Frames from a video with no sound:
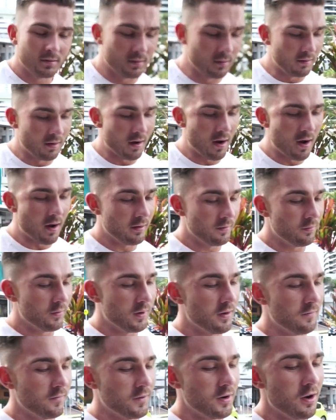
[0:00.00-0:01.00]
So guys, we
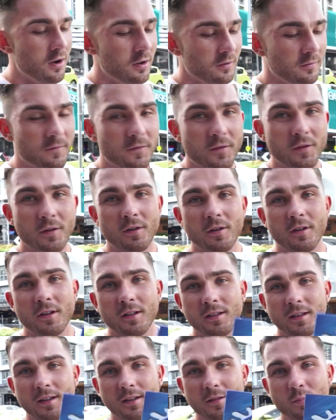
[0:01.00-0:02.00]
have gone for
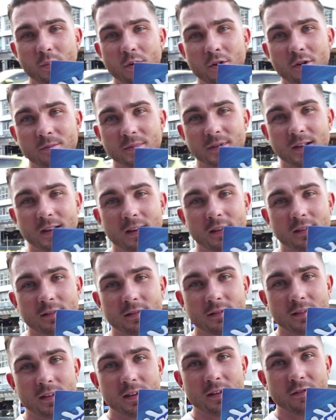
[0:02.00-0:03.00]
the Pop-Tart
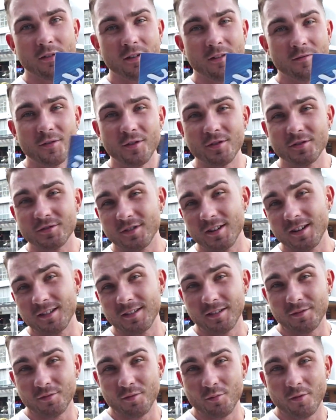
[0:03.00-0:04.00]
cereal. I've not tried
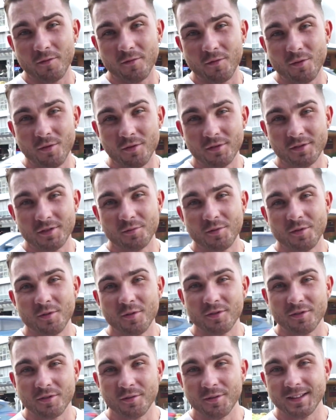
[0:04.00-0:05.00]
this one before, so we
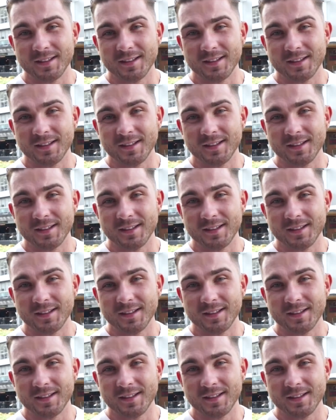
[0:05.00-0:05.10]
will do a